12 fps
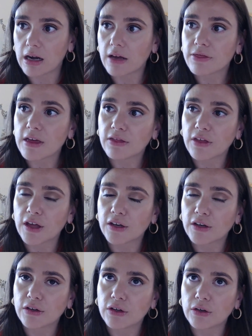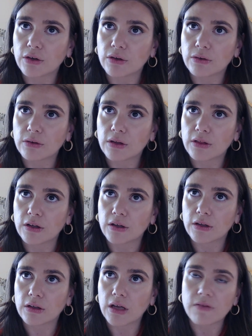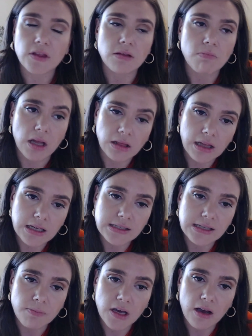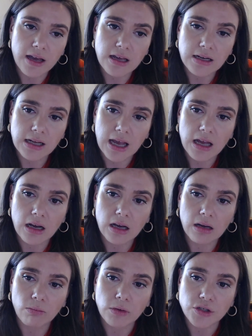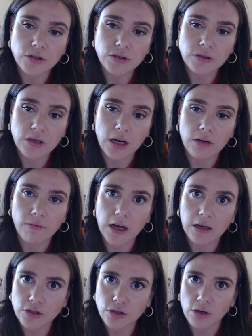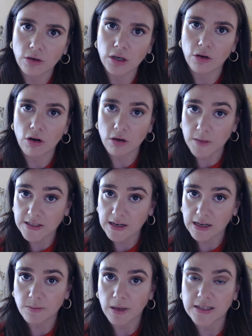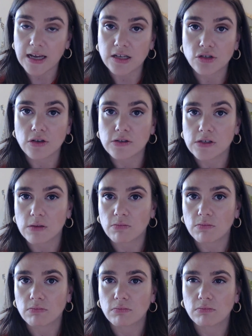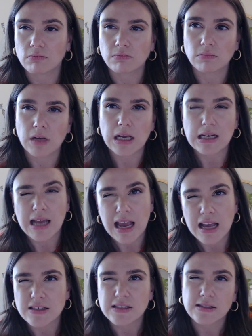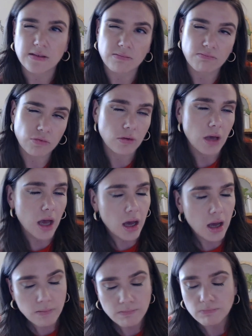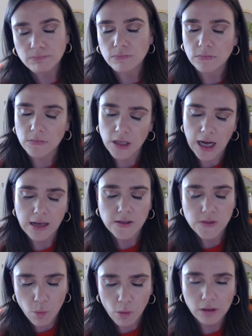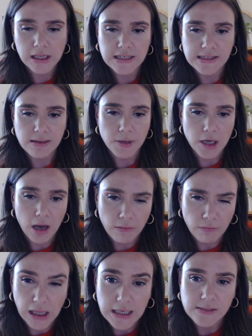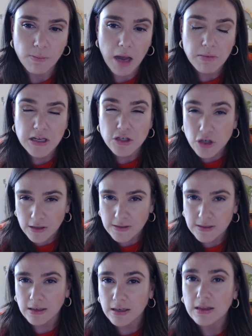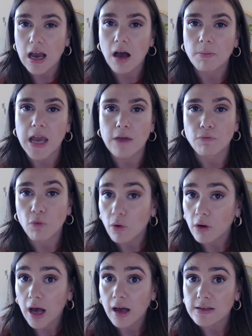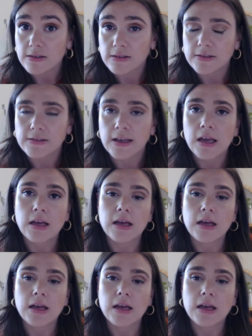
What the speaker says: and I think that even the monthly CPI indicator, which kind of undershot economist expectations and indicates the next quarterly CPI release might be just under the RBA forecasts.